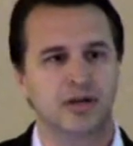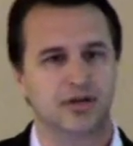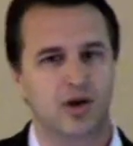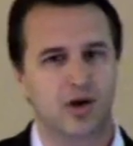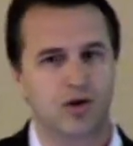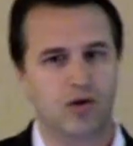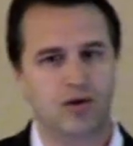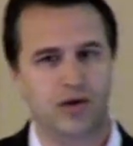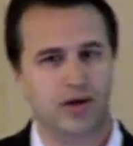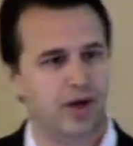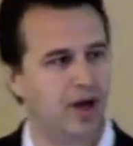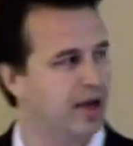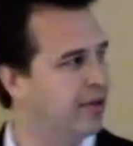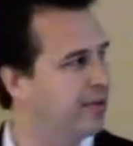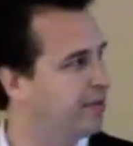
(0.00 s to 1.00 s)
So
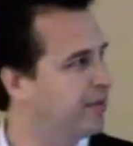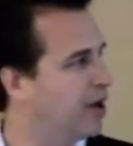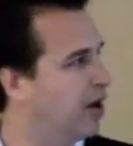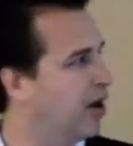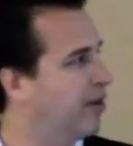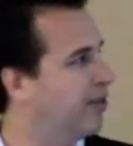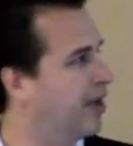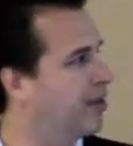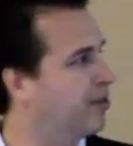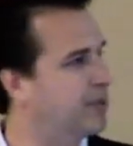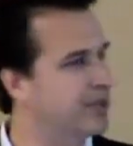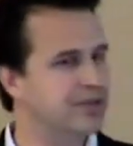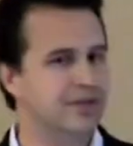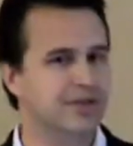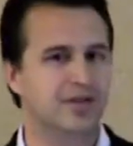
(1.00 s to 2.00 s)
on the, you know, on, on the
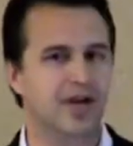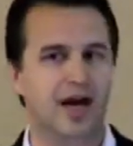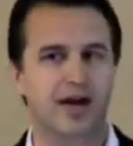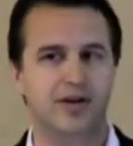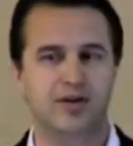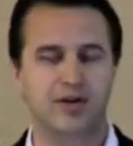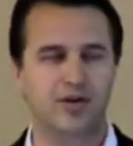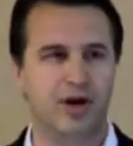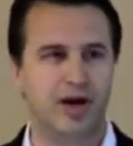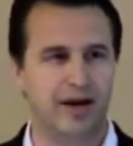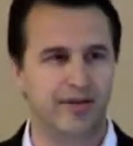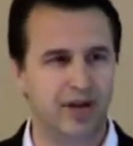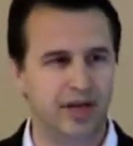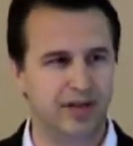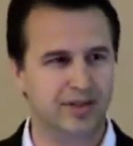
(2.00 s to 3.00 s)
business side, you're, you're
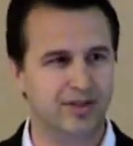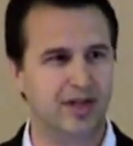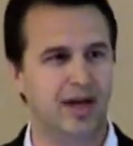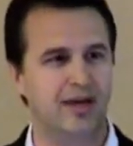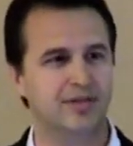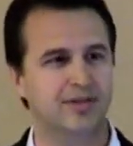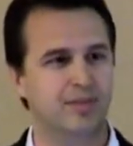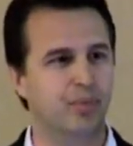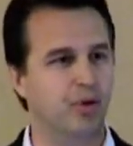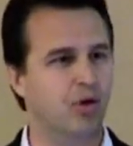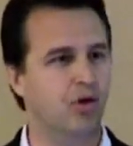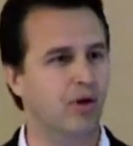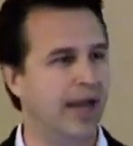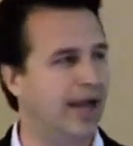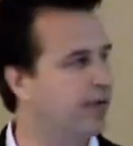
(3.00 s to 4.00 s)
having this constant
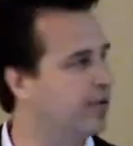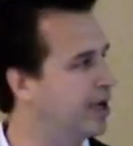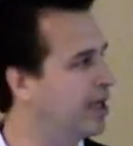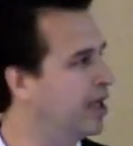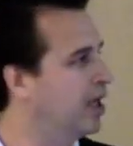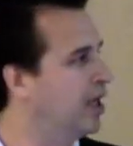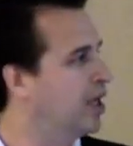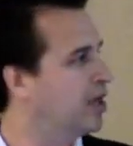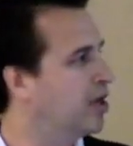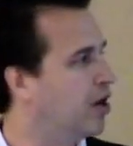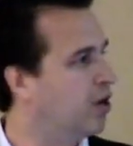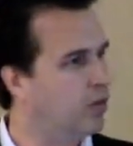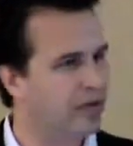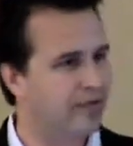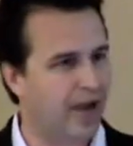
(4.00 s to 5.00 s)
pull. Hey, we, you
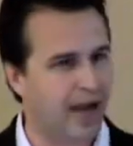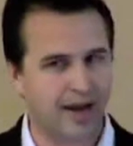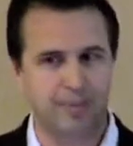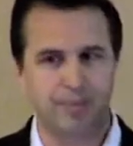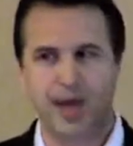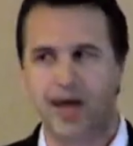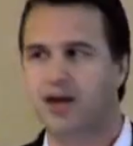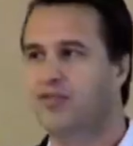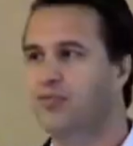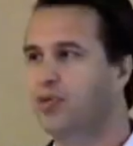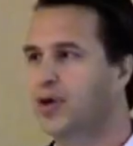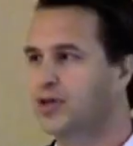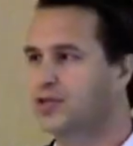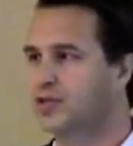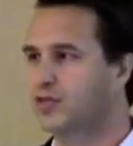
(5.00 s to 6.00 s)
know, we've got competitive
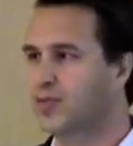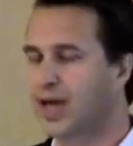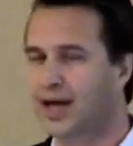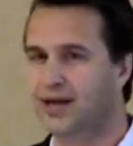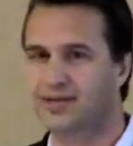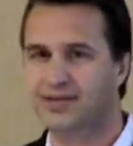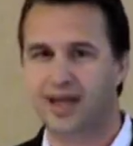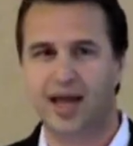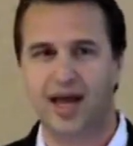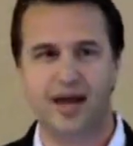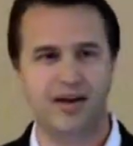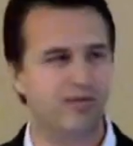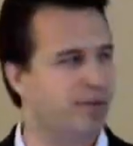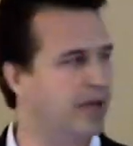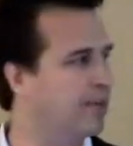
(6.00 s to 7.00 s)
pressures. We've got to stay
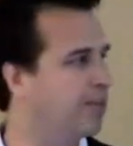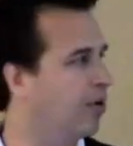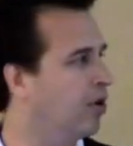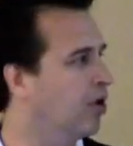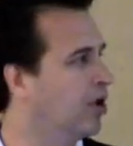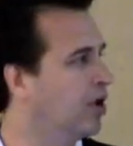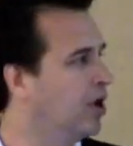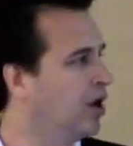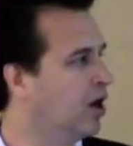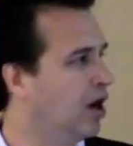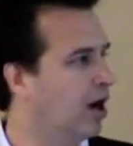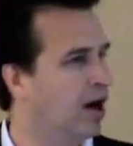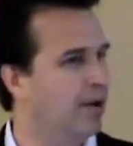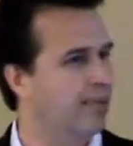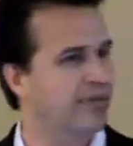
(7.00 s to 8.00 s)
ahead of people.
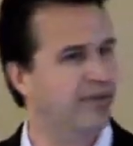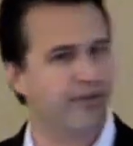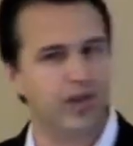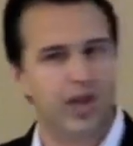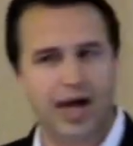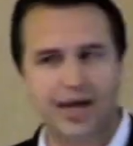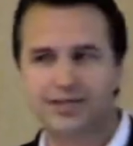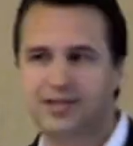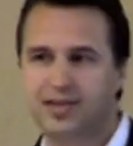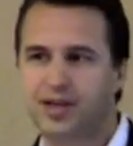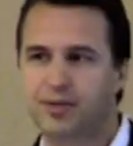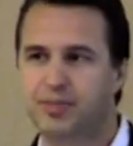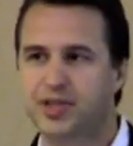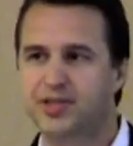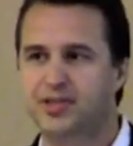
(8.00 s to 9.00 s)
Um, the
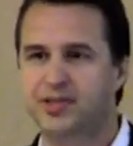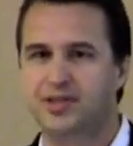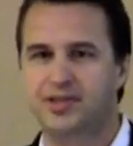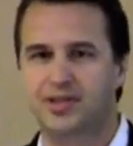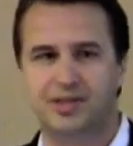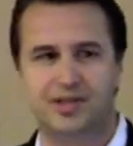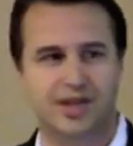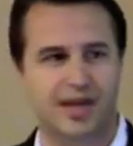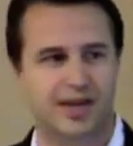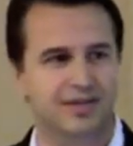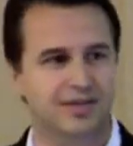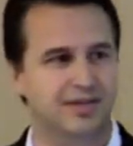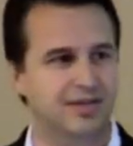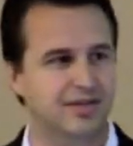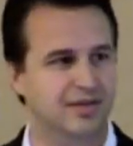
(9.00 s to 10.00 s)
velocity of business in
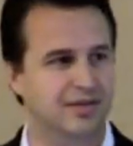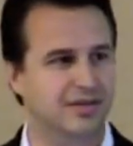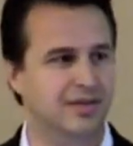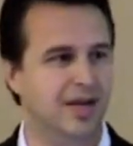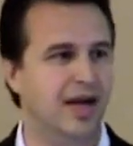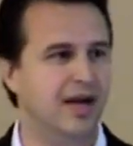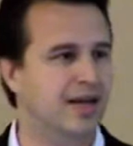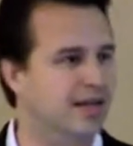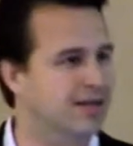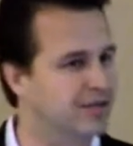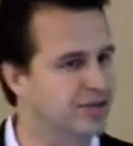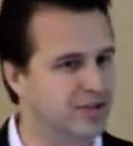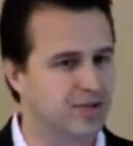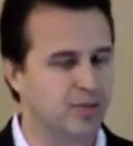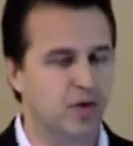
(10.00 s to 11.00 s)
today's society
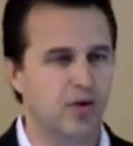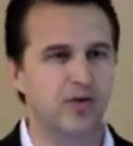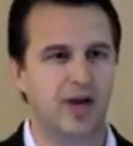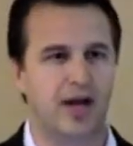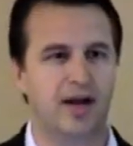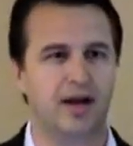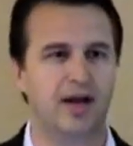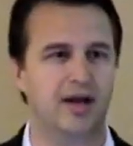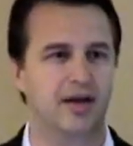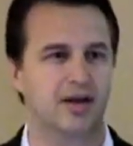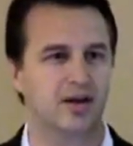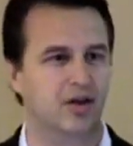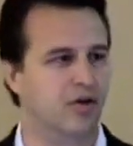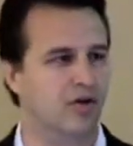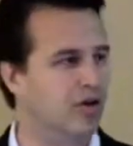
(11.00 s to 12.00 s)
is just moving at, a, at an
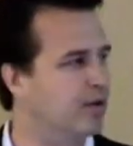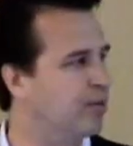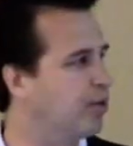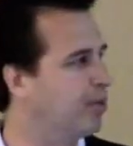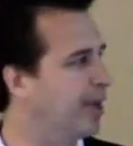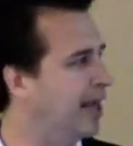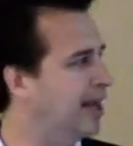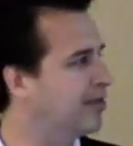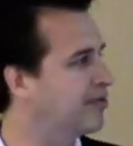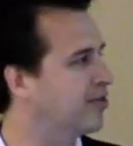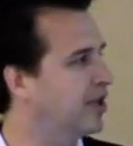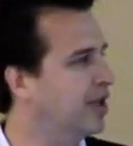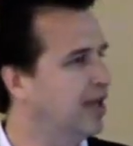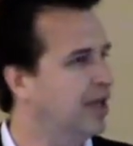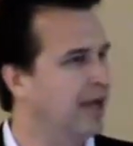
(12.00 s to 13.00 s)
incredible
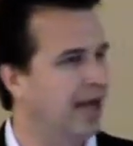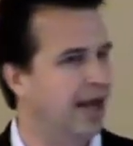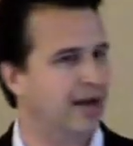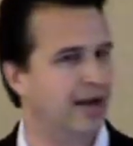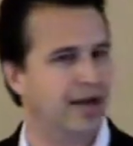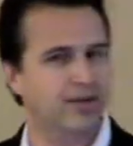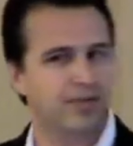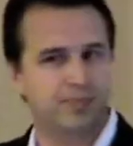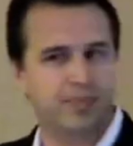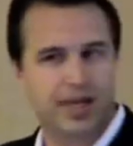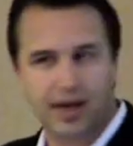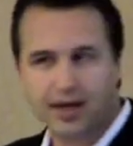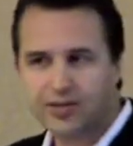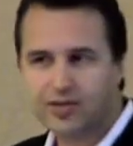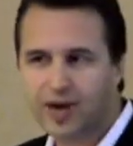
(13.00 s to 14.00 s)
pace. And, and
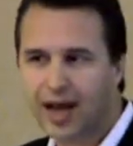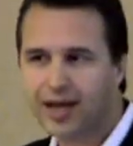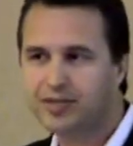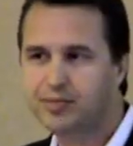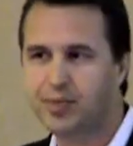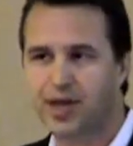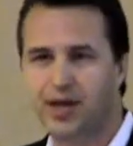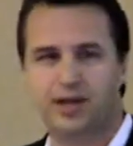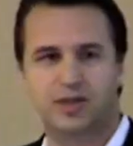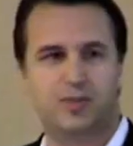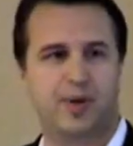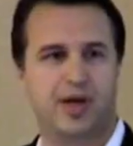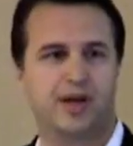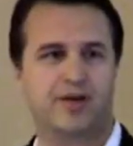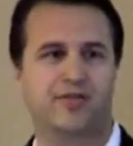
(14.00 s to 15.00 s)
because there hasn't been any
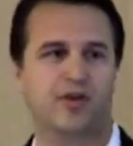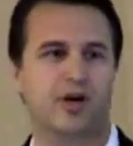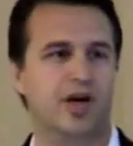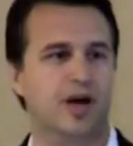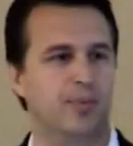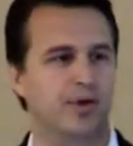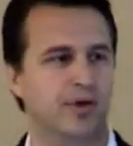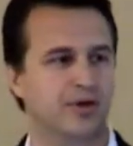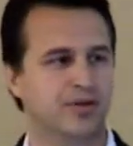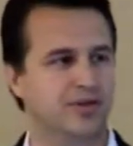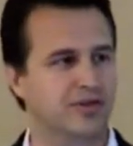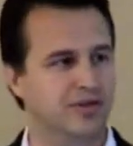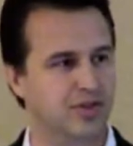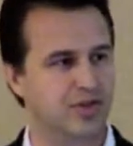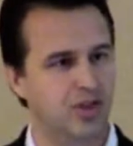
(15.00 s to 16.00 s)
spending for a couple years,
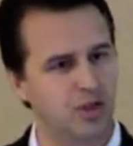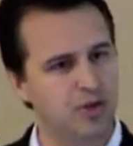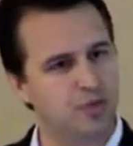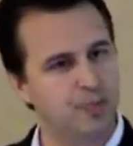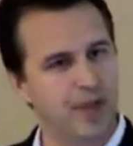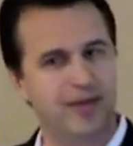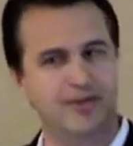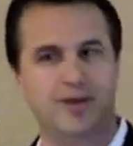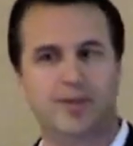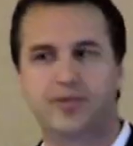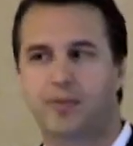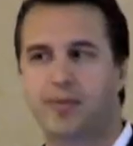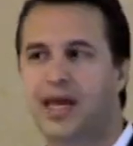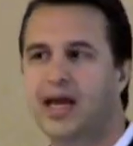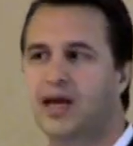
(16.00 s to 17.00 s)
there's this huge pent-up
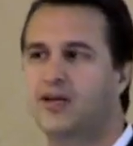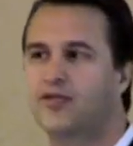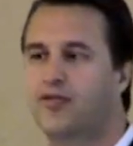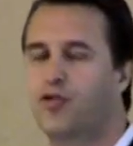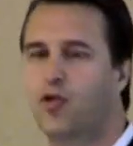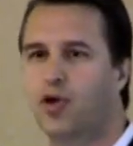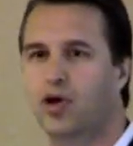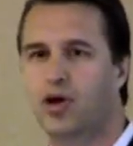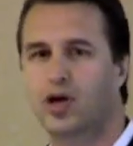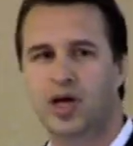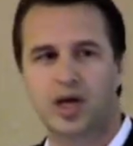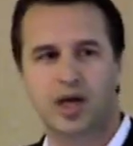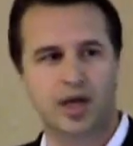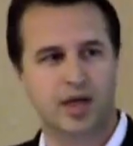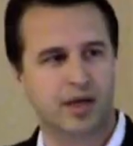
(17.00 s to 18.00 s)
demand for
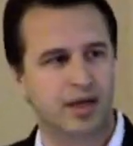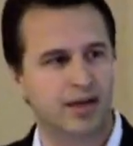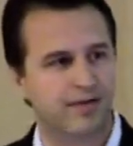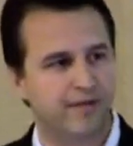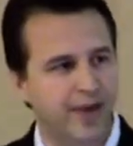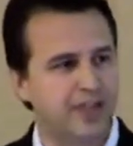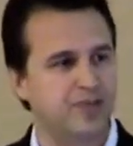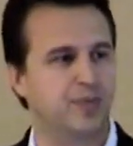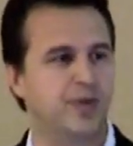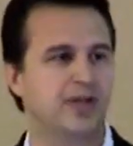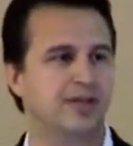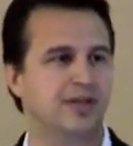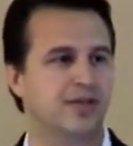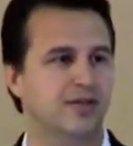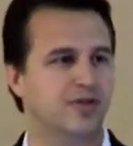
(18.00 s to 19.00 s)

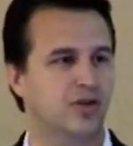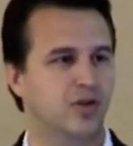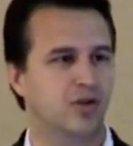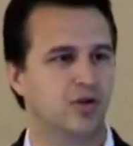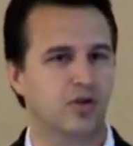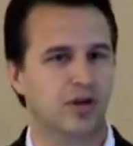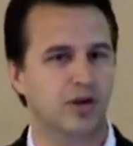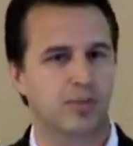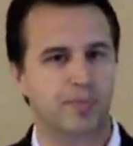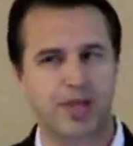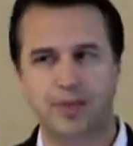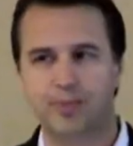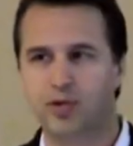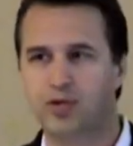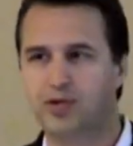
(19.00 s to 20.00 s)
investment into you know,
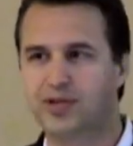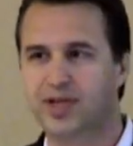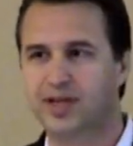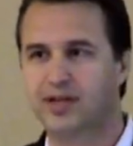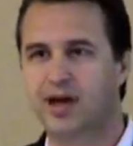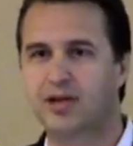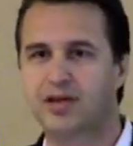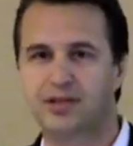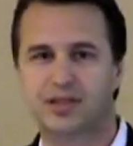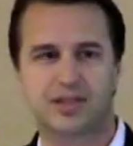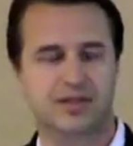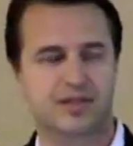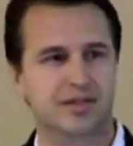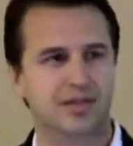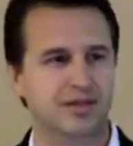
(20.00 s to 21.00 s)
people,
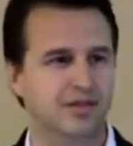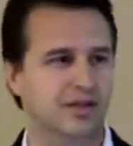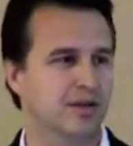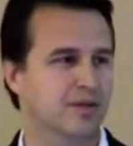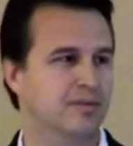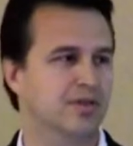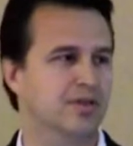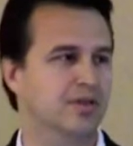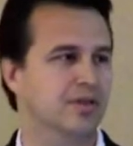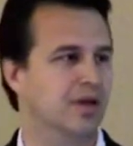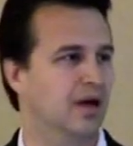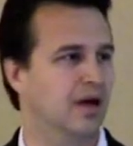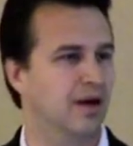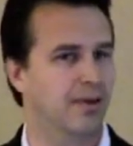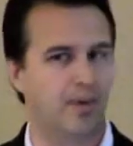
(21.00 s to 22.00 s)
technology, systems,
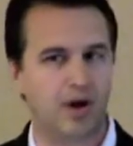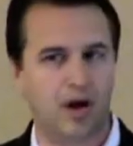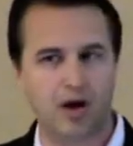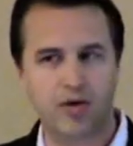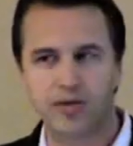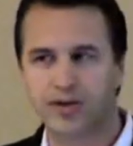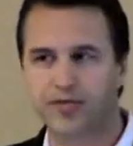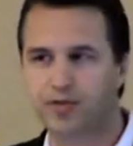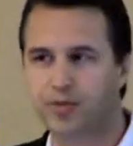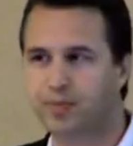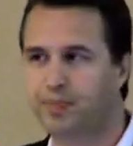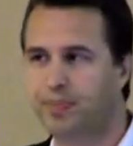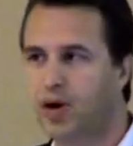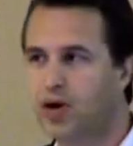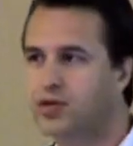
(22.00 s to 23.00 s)
um, all the different
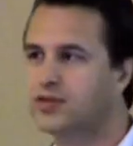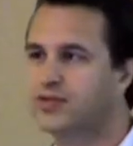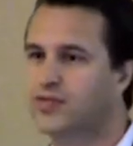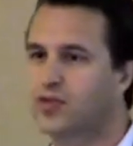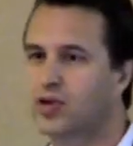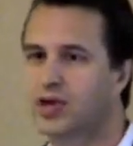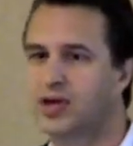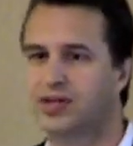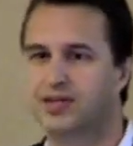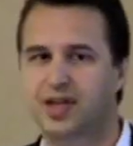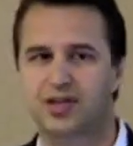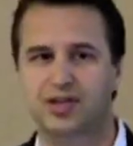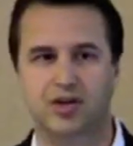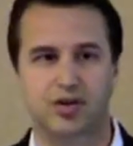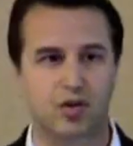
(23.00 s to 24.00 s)
parts of an
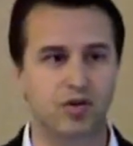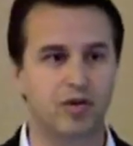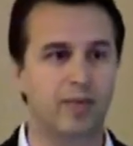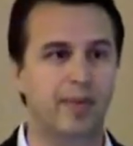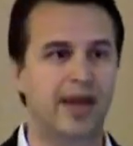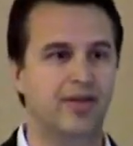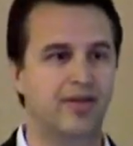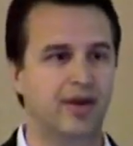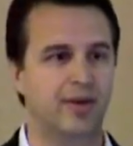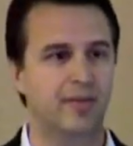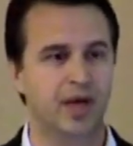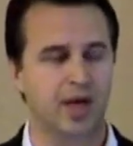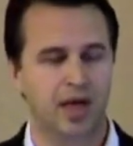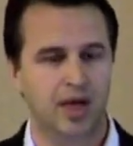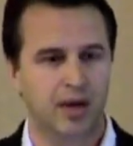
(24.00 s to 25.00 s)
organization in order to make them
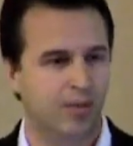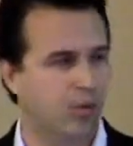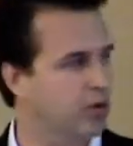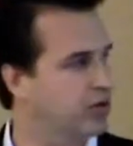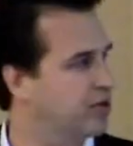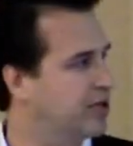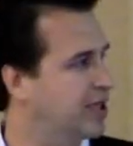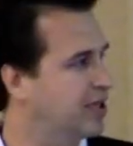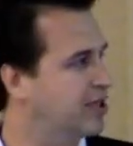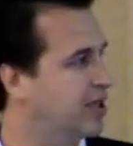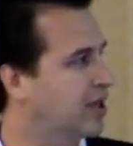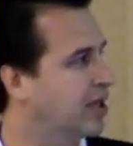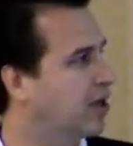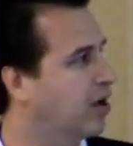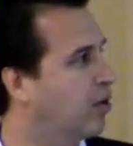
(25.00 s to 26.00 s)
more
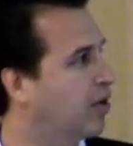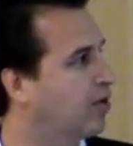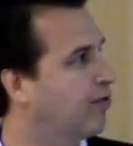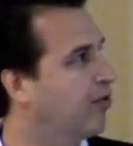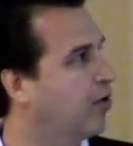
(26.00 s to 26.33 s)
strategic going